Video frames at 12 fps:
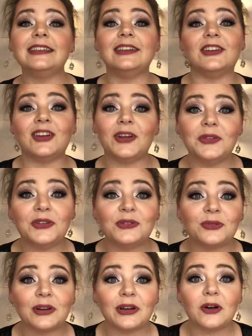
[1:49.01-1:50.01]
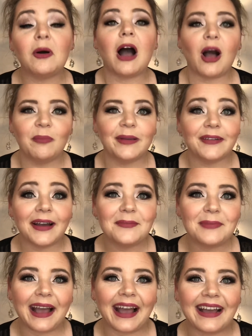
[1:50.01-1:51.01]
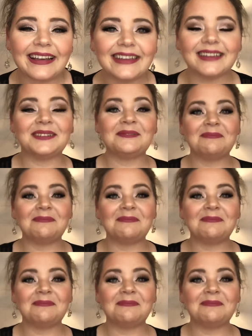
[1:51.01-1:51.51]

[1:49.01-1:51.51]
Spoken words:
You know the drill. I'll be right back.